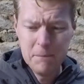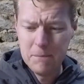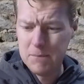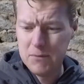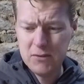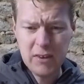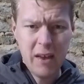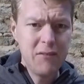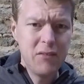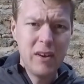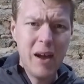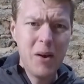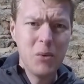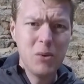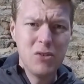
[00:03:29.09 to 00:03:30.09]
7
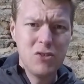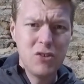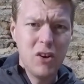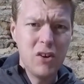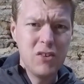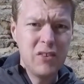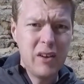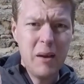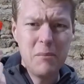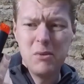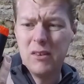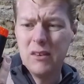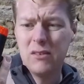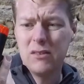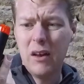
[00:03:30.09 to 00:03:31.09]
hours charge time,
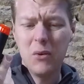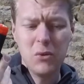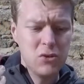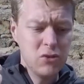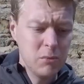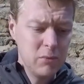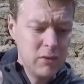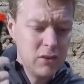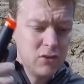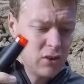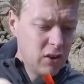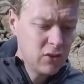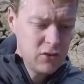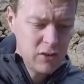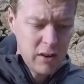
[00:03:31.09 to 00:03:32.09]
6 hours something
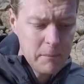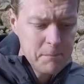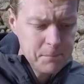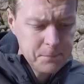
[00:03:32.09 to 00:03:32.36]
charge time.